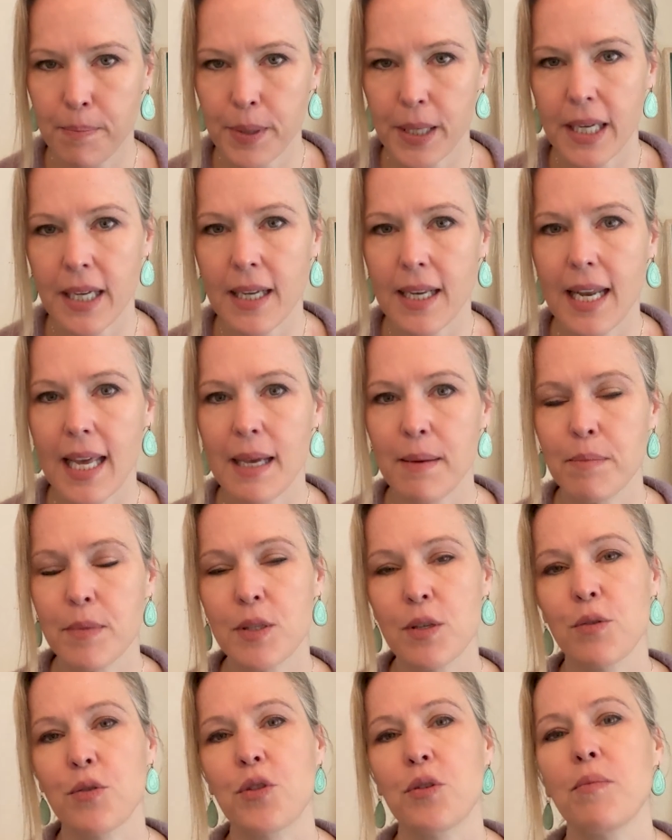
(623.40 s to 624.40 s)
big name
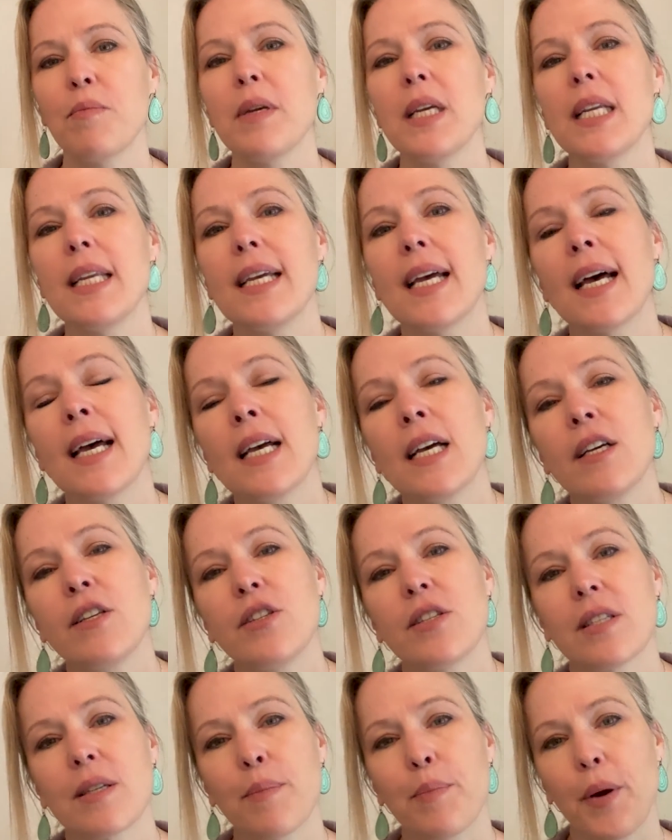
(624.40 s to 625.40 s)
social media,
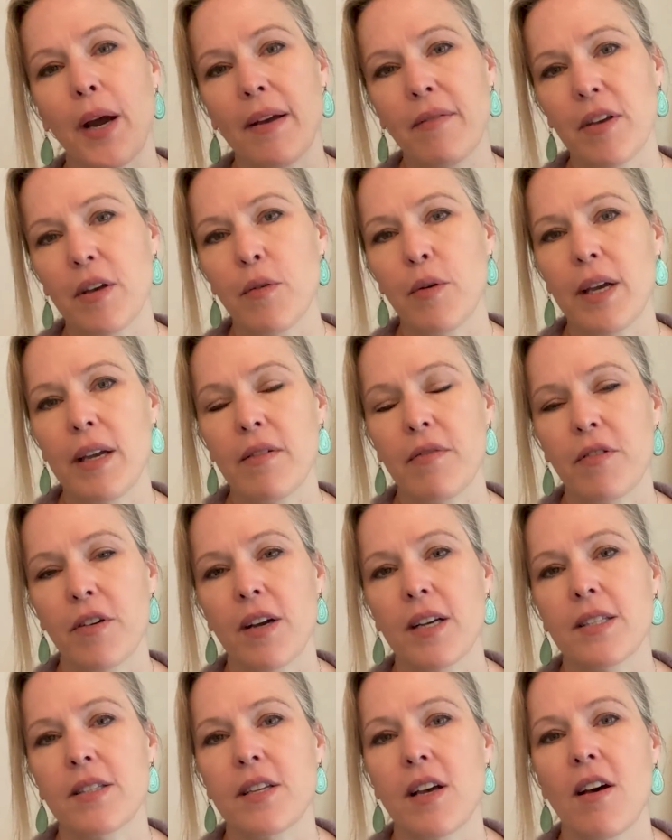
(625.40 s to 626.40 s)
just a private way
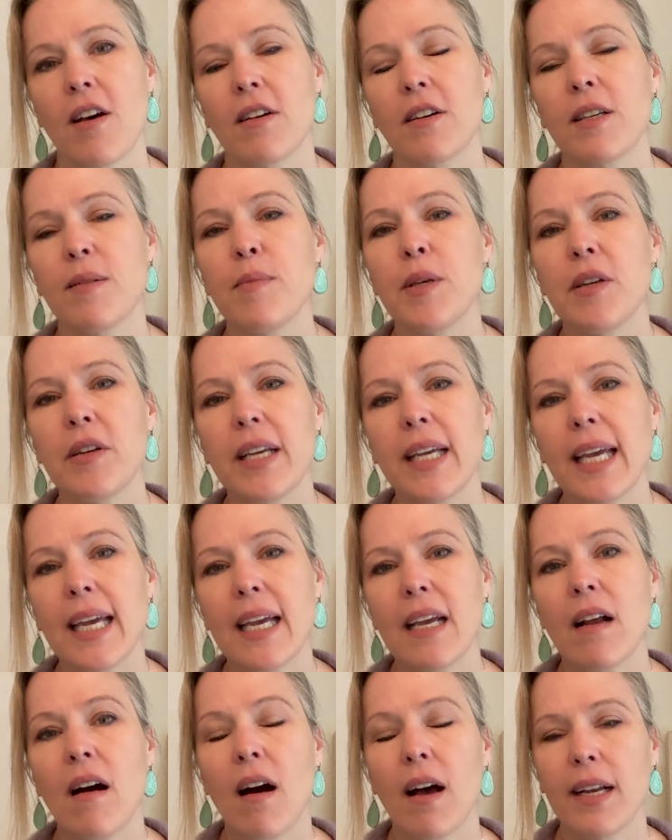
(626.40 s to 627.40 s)
for us to all
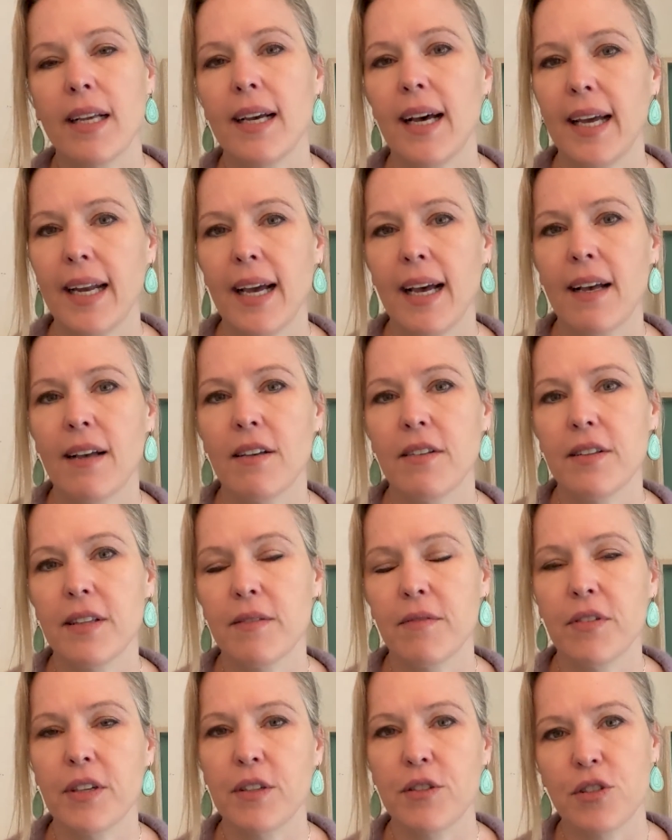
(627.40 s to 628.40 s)
communicate on gut health
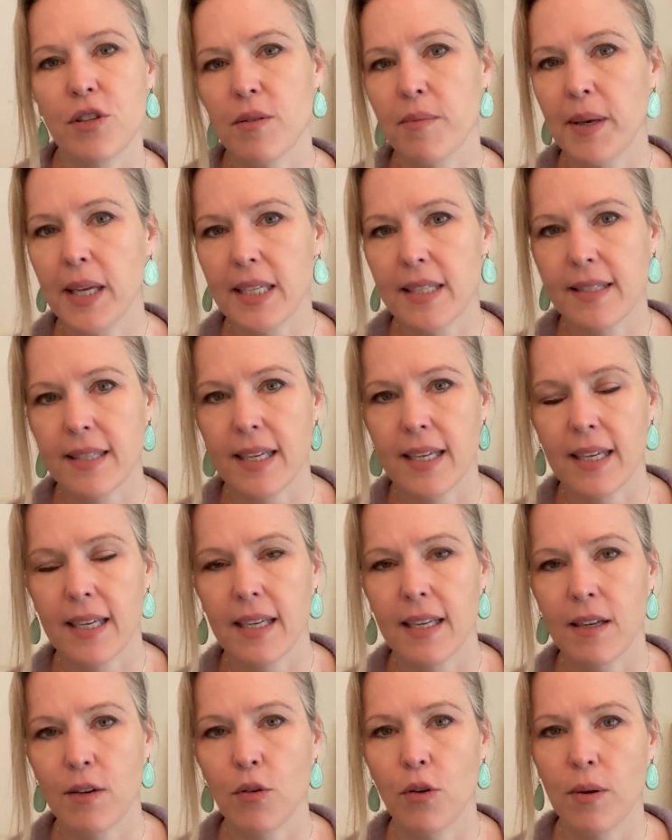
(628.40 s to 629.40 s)
and functional
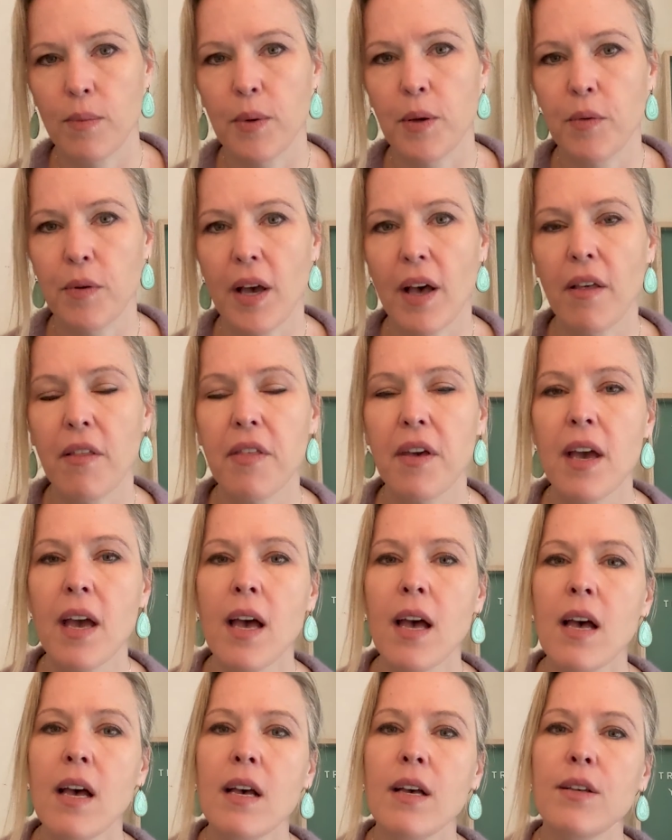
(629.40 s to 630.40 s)
medicine and hormone health.
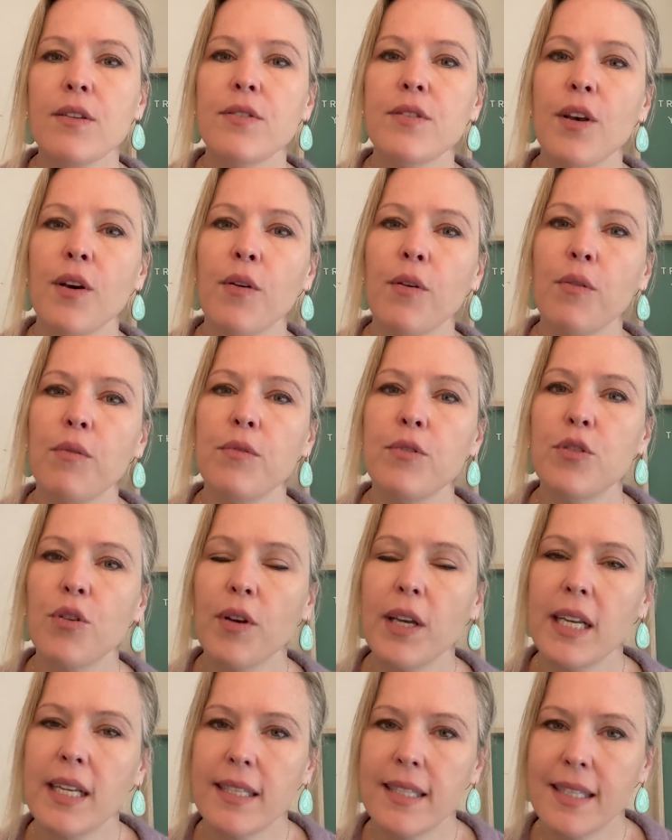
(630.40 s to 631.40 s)
So
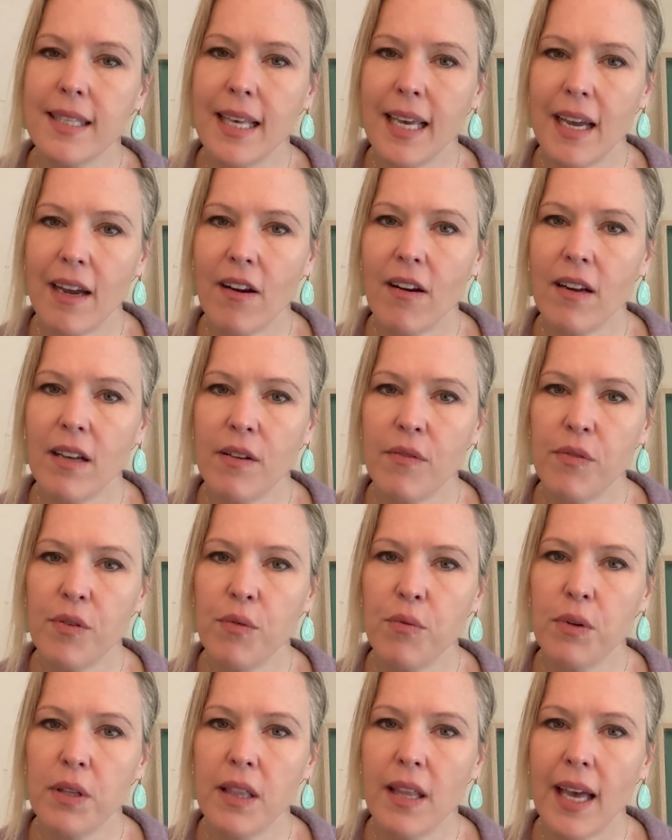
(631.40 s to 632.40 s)
join us there if
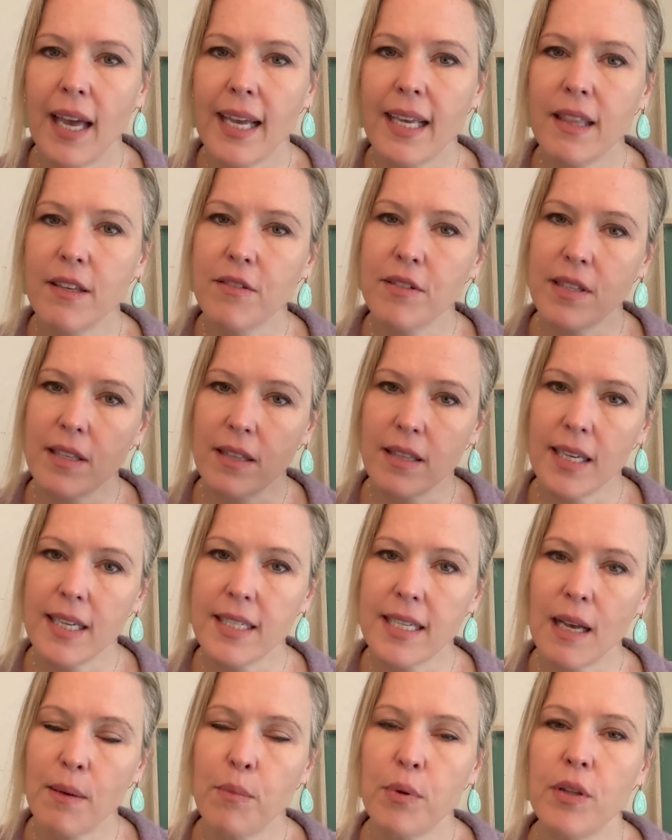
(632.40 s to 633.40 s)
you would like. There's a
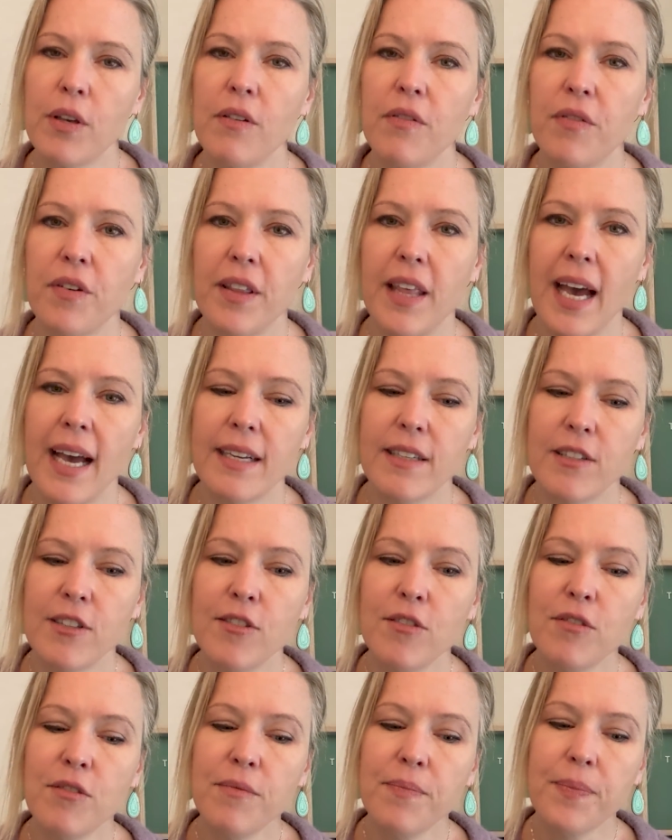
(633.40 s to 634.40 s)
link down below for that
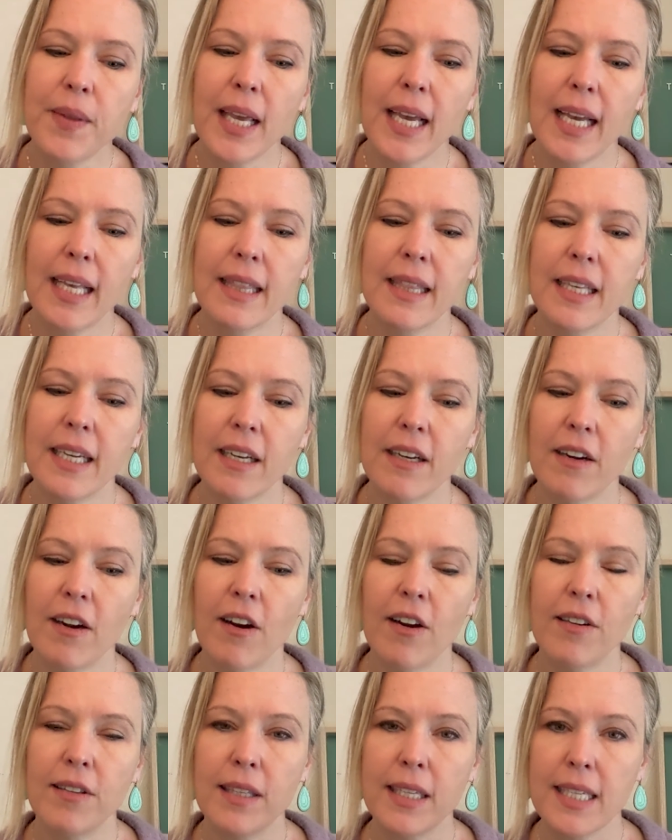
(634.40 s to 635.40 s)
too. And there
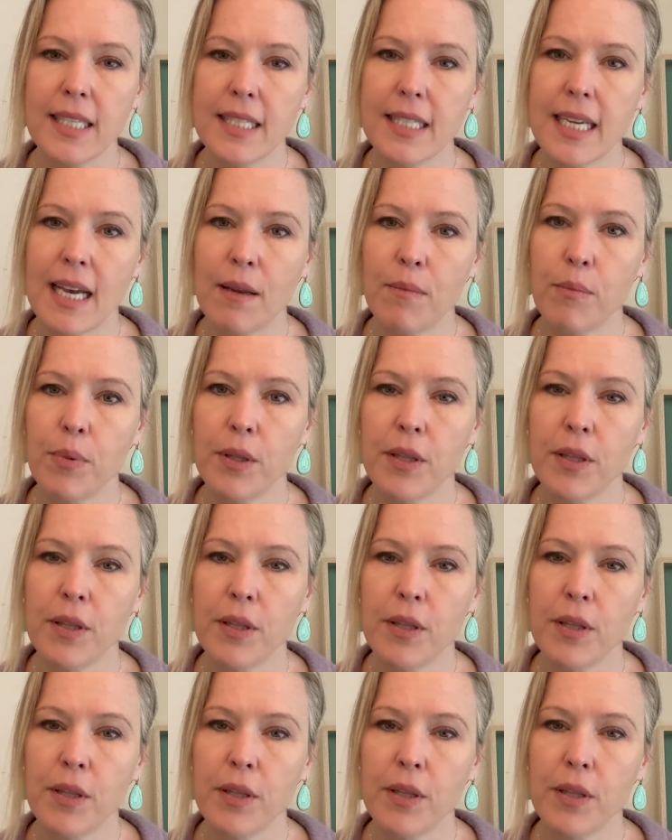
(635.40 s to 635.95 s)
are links down